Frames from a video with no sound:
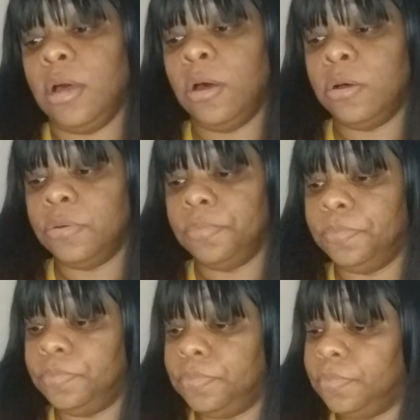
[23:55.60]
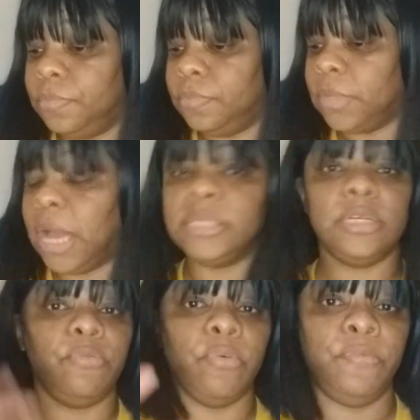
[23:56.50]
Um, I
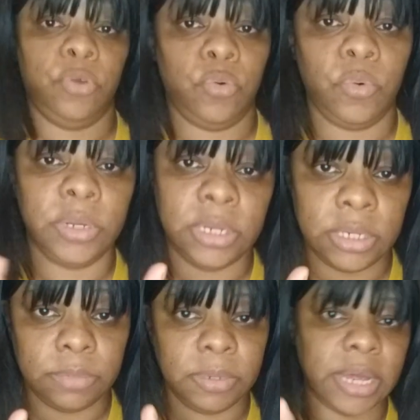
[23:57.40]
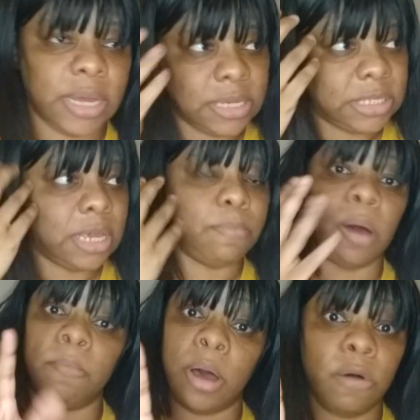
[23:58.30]
did a review on this, but like I said, my
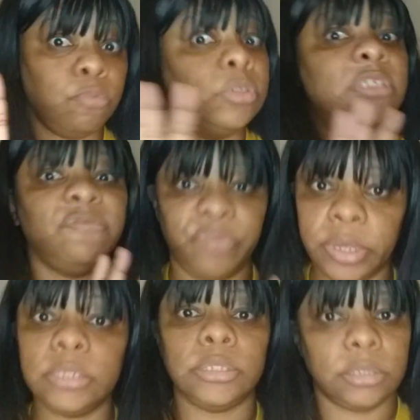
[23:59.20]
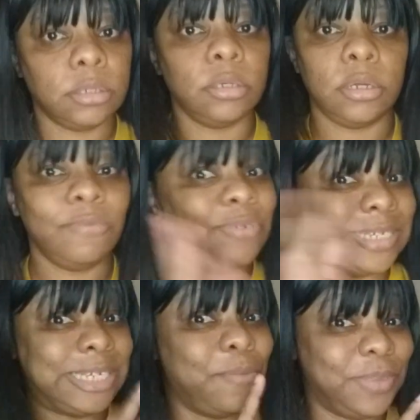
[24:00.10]
mouth was fixed for
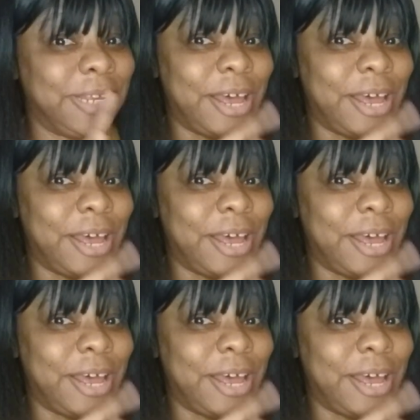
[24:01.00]
something